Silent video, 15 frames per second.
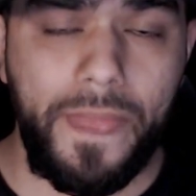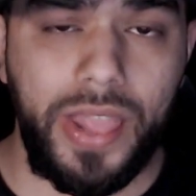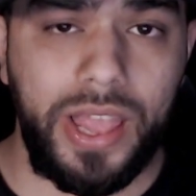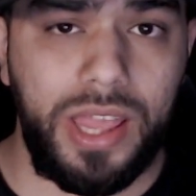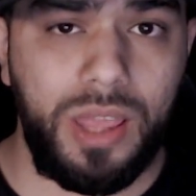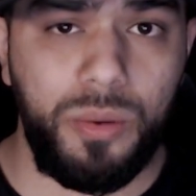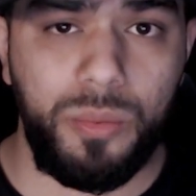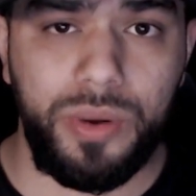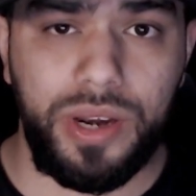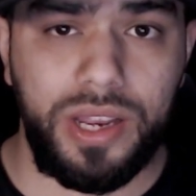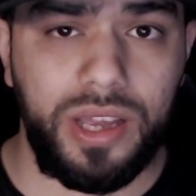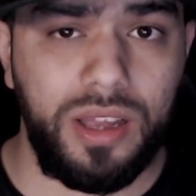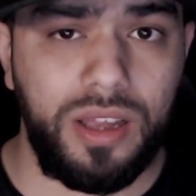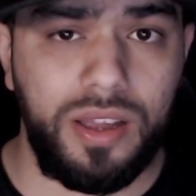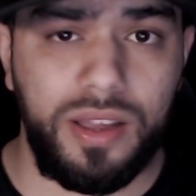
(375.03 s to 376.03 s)
He would
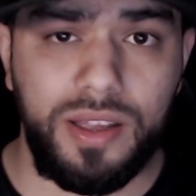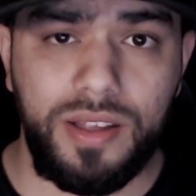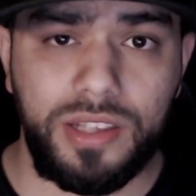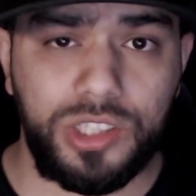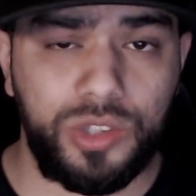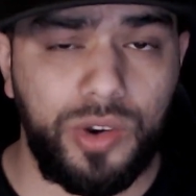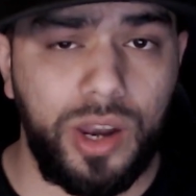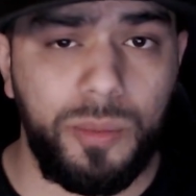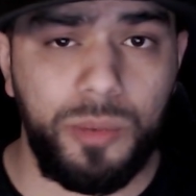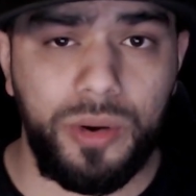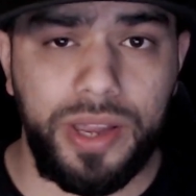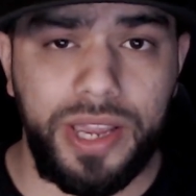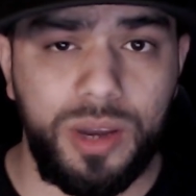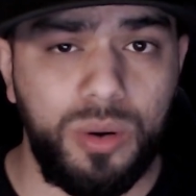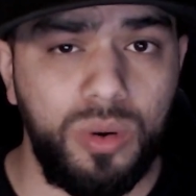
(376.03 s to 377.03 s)
scramble,
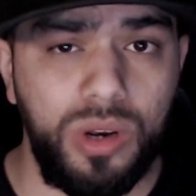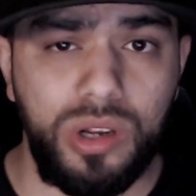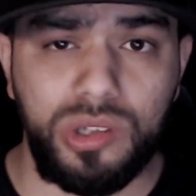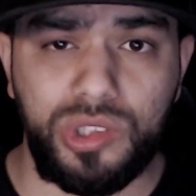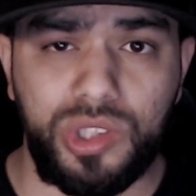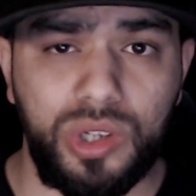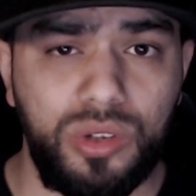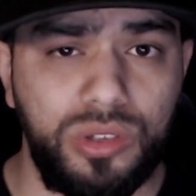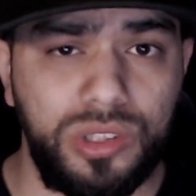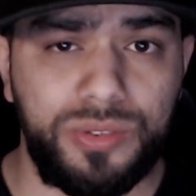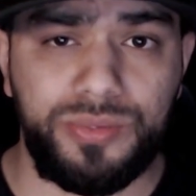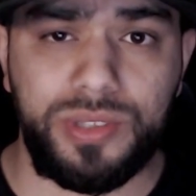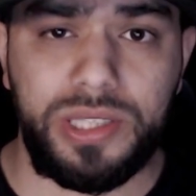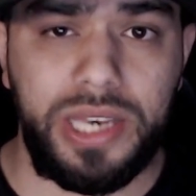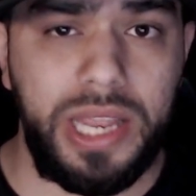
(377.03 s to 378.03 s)
hit Julio Jones
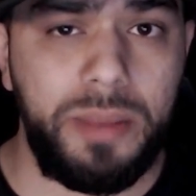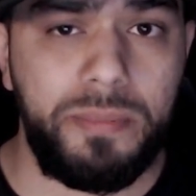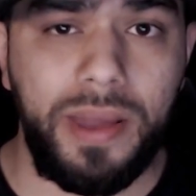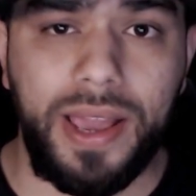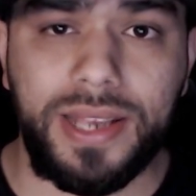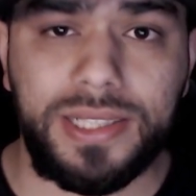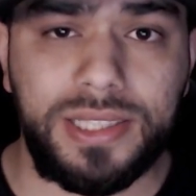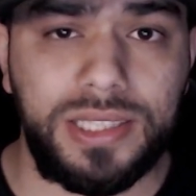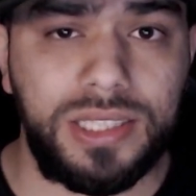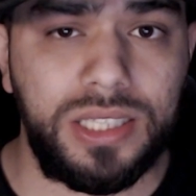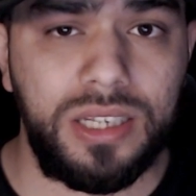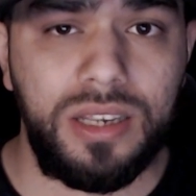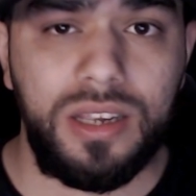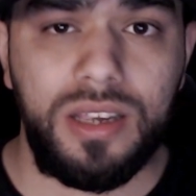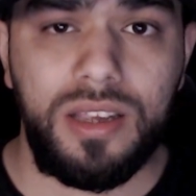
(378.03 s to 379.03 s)
for deep passes.
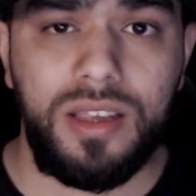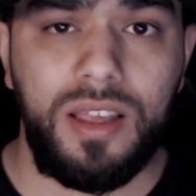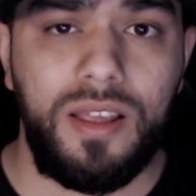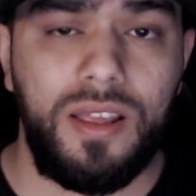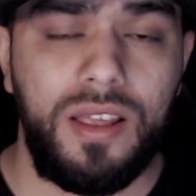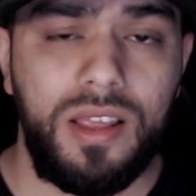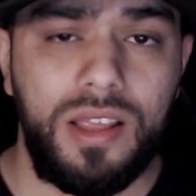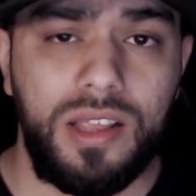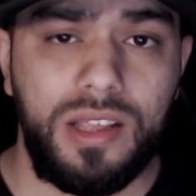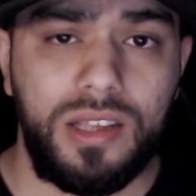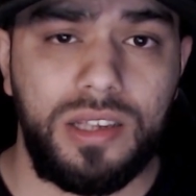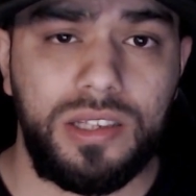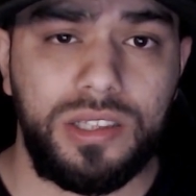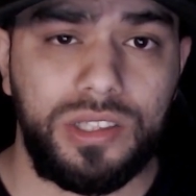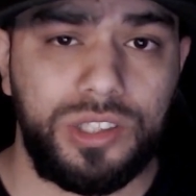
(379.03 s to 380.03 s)

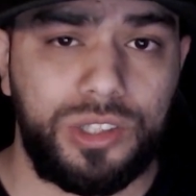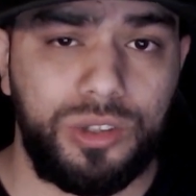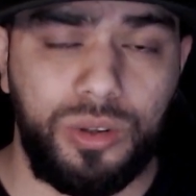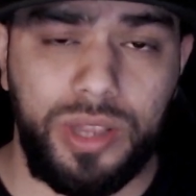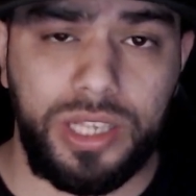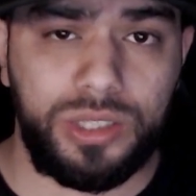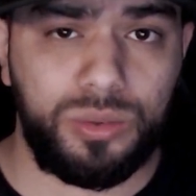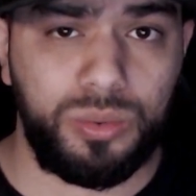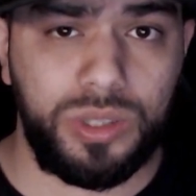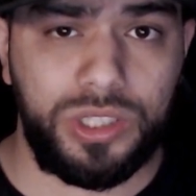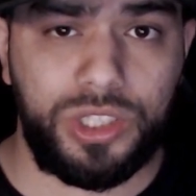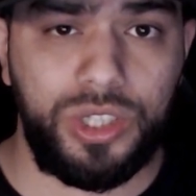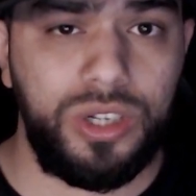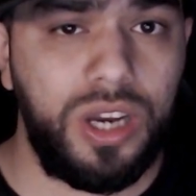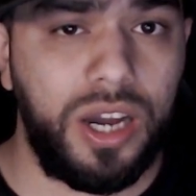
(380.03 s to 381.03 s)
So that's what
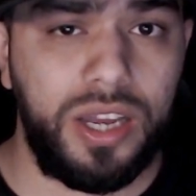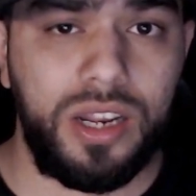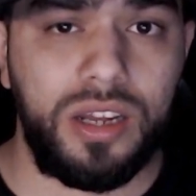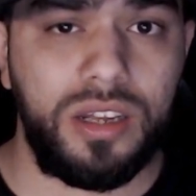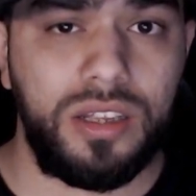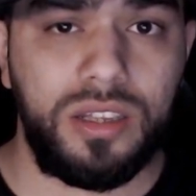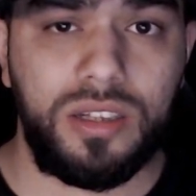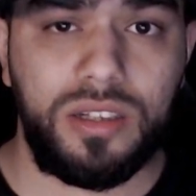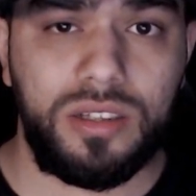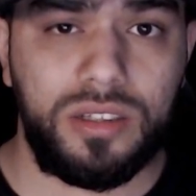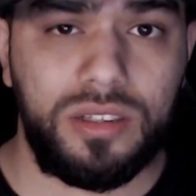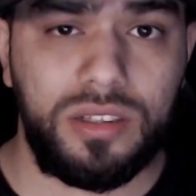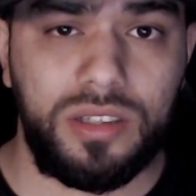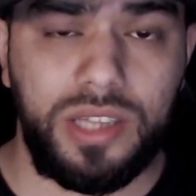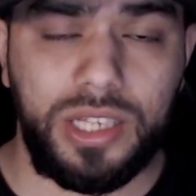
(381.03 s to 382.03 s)
you gotta
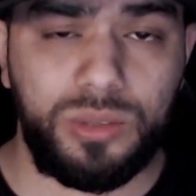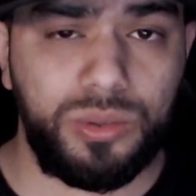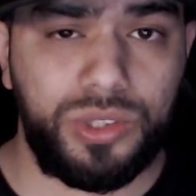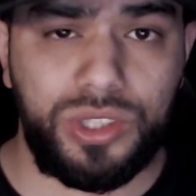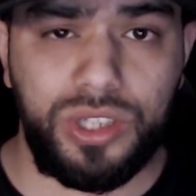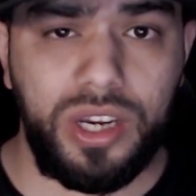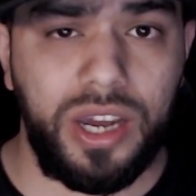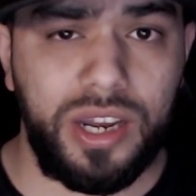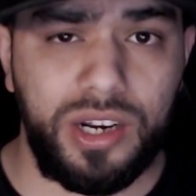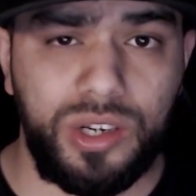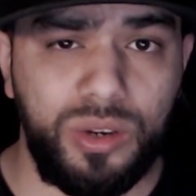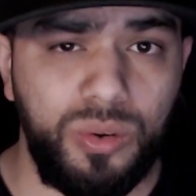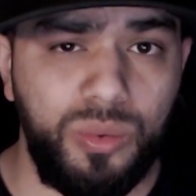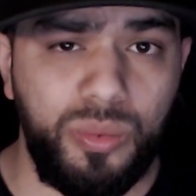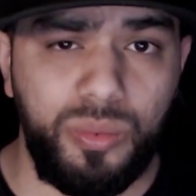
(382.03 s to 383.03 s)

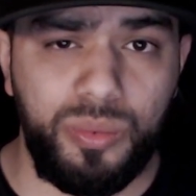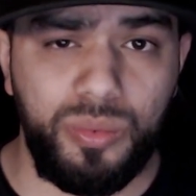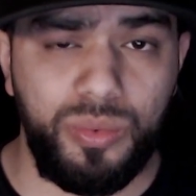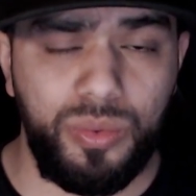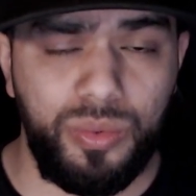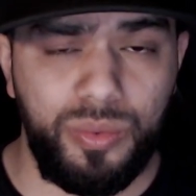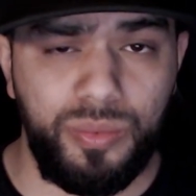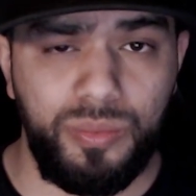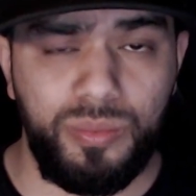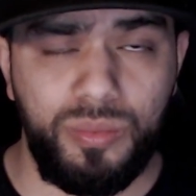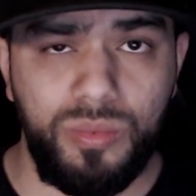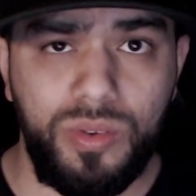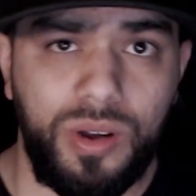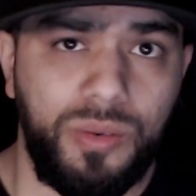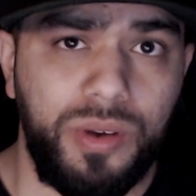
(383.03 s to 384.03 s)
do.
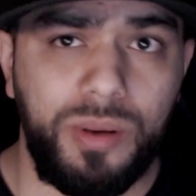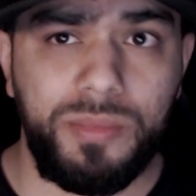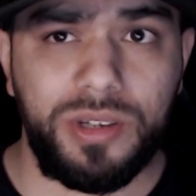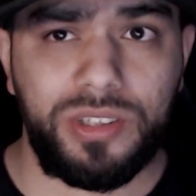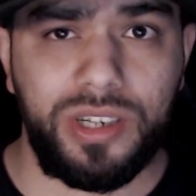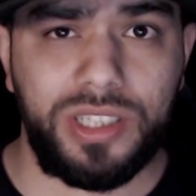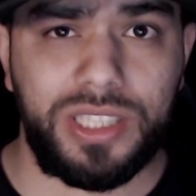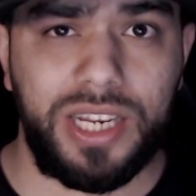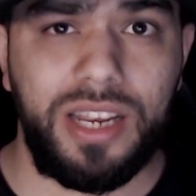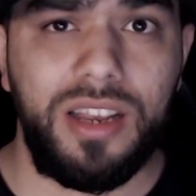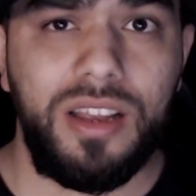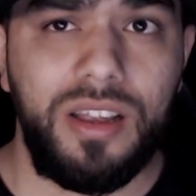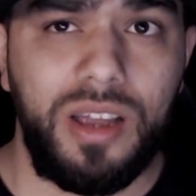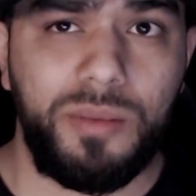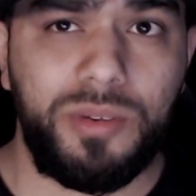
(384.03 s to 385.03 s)
What am I trying to say?
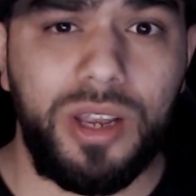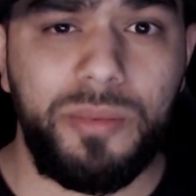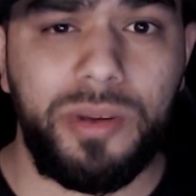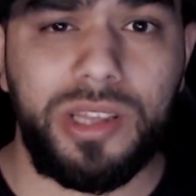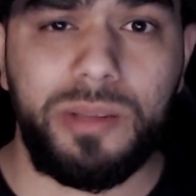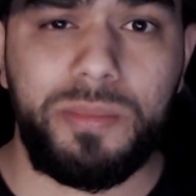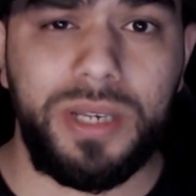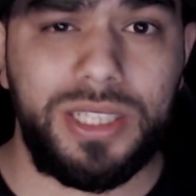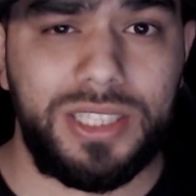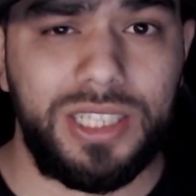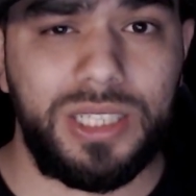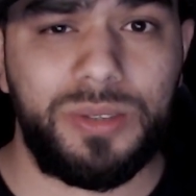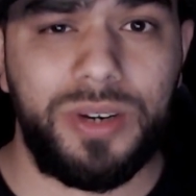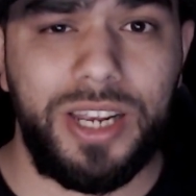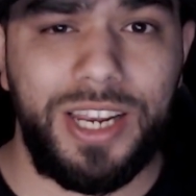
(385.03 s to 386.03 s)
I'm talking about the pick
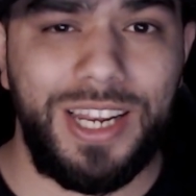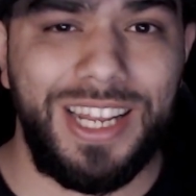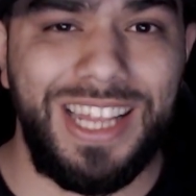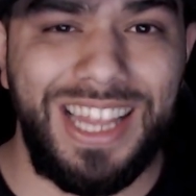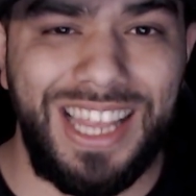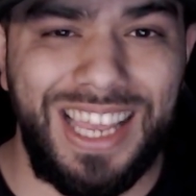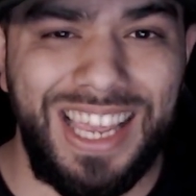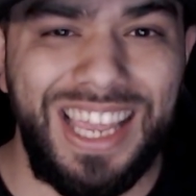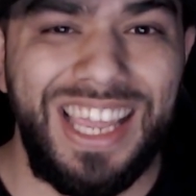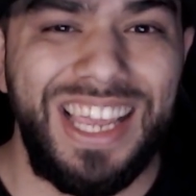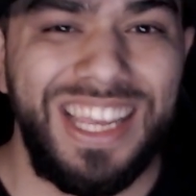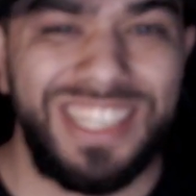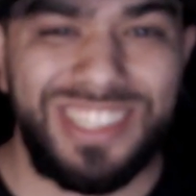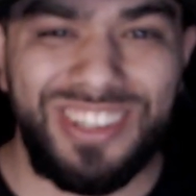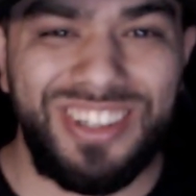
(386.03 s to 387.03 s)
6, right?
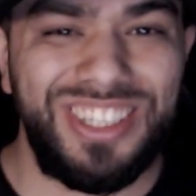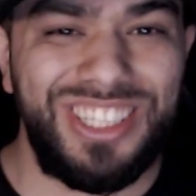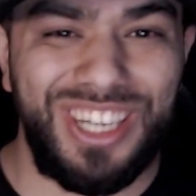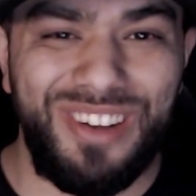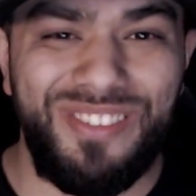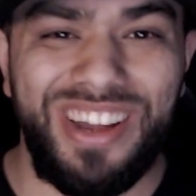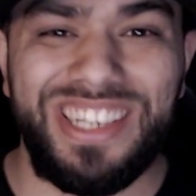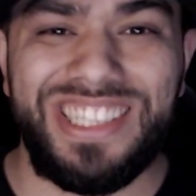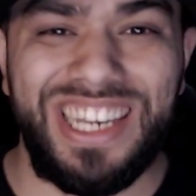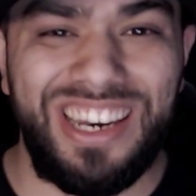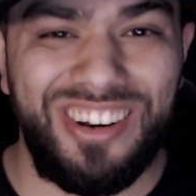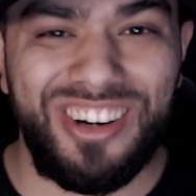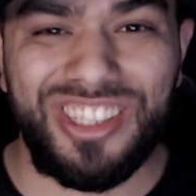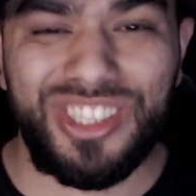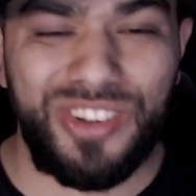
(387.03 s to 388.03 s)
So good job by Jalen
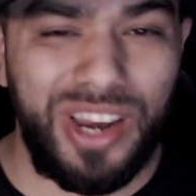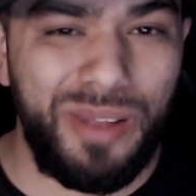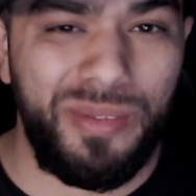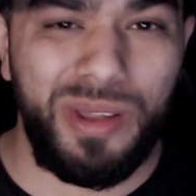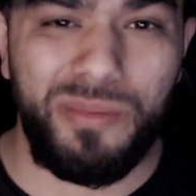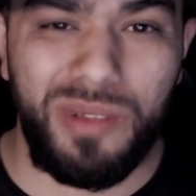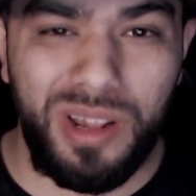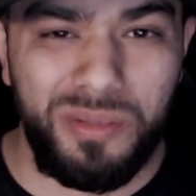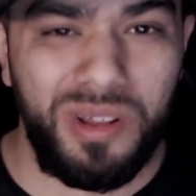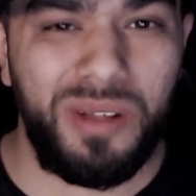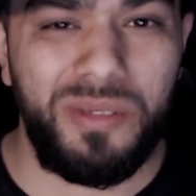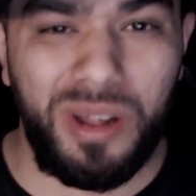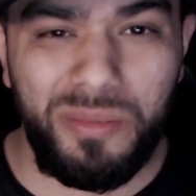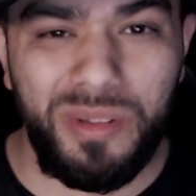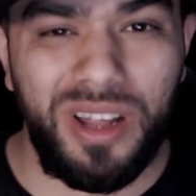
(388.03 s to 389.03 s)
Hurts scrambling, blah, blah,
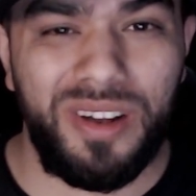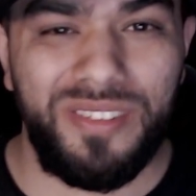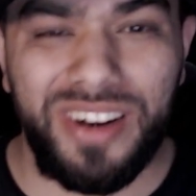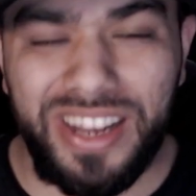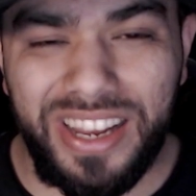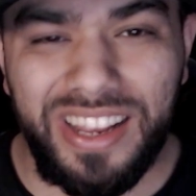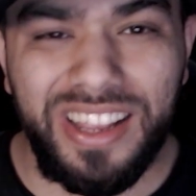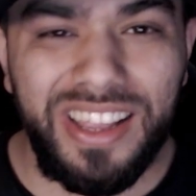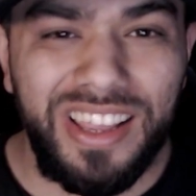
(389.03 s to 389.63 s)
blah, blah, right?